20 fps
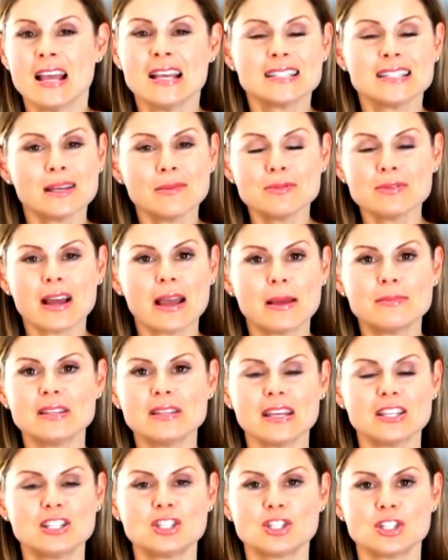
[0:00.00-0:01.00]
Sometimes
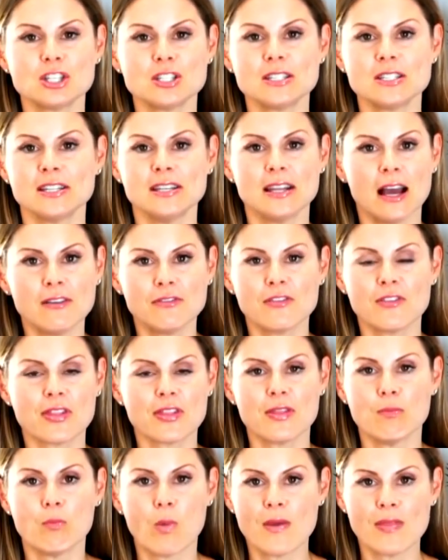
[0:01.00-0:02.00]
it's just enough
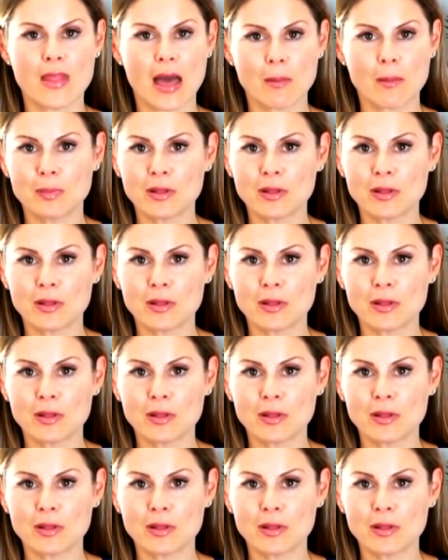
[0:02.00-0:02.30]
when that